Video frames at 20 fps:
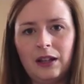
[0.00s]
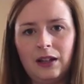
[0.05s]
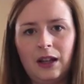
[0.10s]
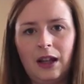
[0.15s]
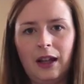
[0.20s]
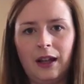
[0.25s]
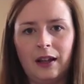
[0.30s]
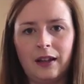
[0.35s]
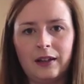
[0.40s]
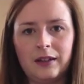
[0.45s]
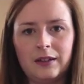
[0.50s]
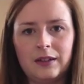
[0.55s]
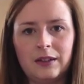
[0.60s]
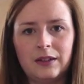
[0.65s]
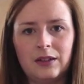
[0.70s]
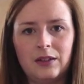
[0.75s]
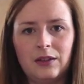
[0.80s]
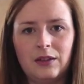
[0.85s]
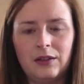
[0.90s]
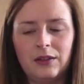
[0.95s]
next.
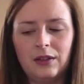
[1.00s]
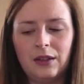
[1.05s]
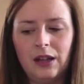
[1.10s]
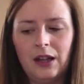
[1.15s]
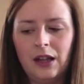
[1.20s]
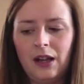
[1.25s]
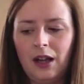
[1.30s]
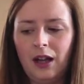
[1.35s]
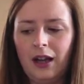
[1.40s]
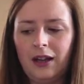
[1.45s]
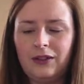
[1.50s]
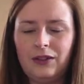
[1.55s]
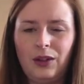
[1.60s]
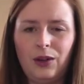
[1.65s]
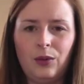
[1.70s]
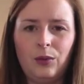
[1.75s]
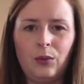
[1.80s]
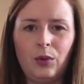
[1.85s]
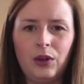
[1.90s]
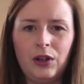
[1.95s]
I don't
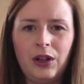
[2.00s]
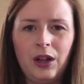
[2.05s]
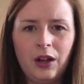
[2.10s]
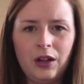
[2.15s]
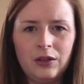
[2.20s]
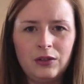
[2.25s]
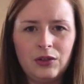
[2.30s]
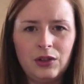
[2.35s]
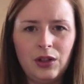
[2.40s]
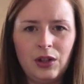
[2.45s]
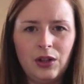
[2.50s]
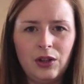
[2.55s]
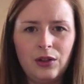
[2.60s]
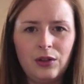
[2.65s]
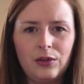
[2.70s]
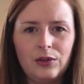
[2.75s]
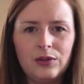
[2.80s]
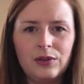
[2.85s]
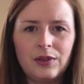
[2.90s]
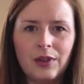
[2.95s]
know what yarn to
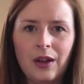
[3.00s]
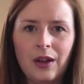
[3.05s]
use.